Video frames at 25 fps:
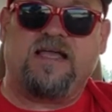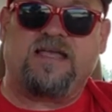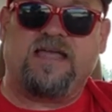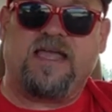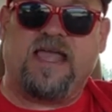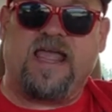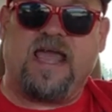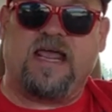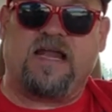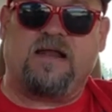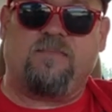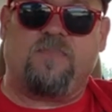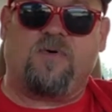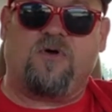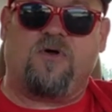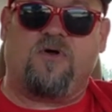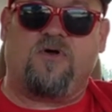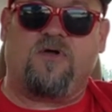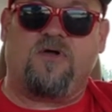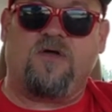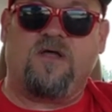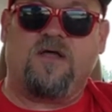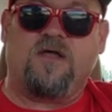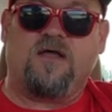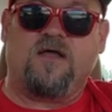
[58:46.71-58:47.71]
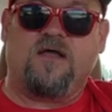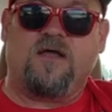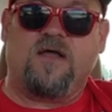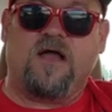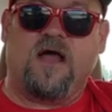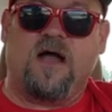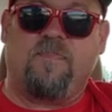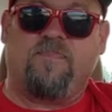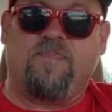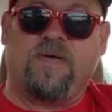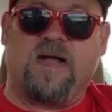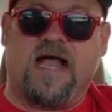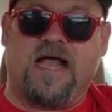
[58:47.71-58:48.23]
Cannibal
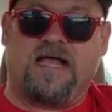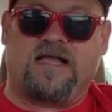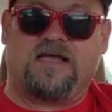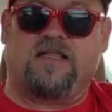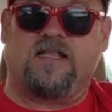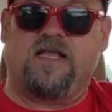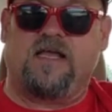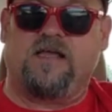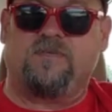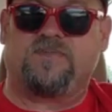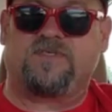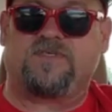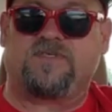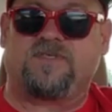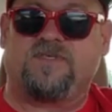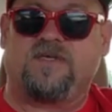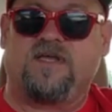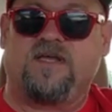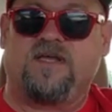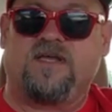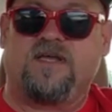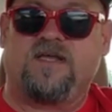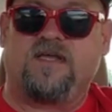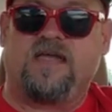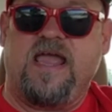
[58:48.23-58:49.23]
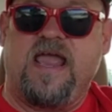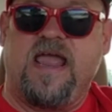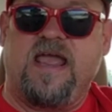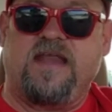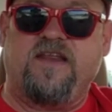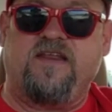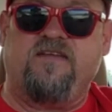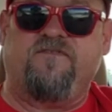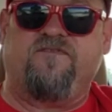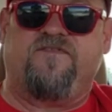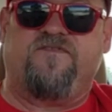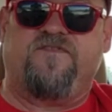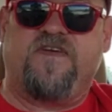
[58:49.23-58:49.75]
Apocalypse
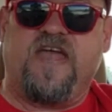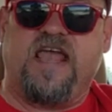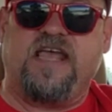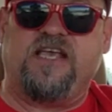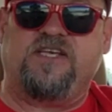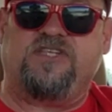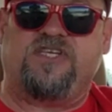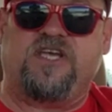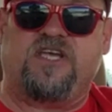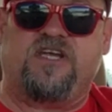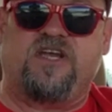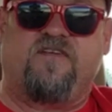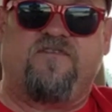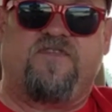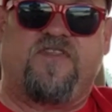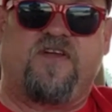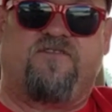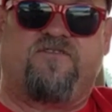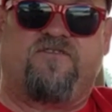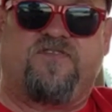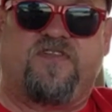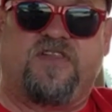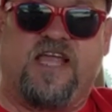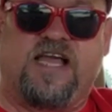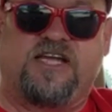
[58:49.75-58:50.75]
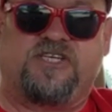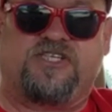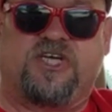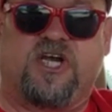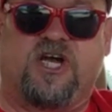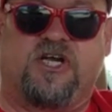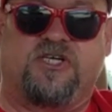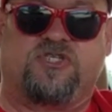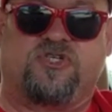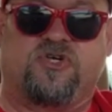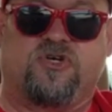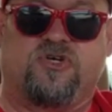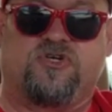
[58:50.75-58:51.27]
and Invasion of the Flesh
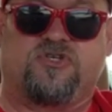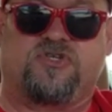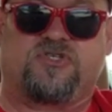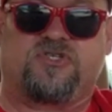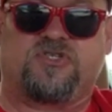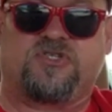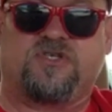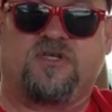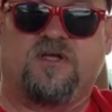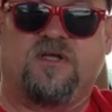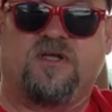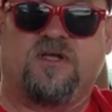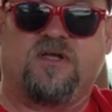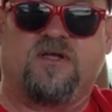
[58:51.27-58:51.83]
Hunters.